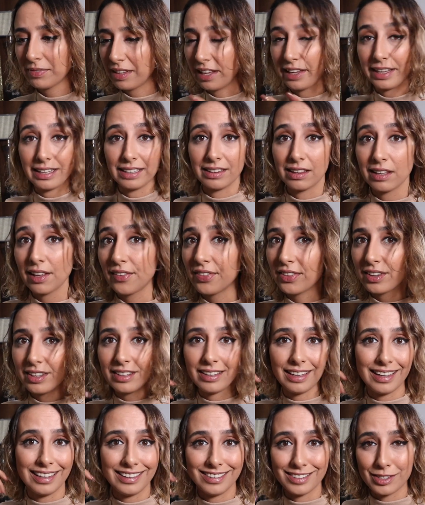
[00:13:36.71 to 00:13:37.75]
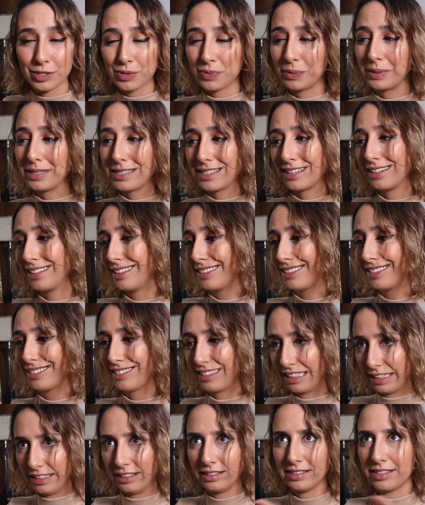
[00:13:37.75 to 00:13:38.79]
like in London, in
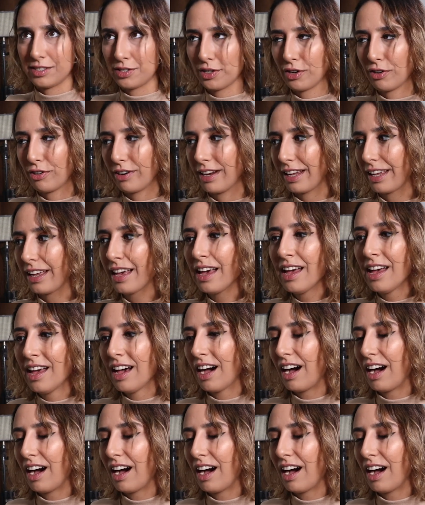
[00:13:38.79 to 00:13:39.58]
Switzerland, in Zurich,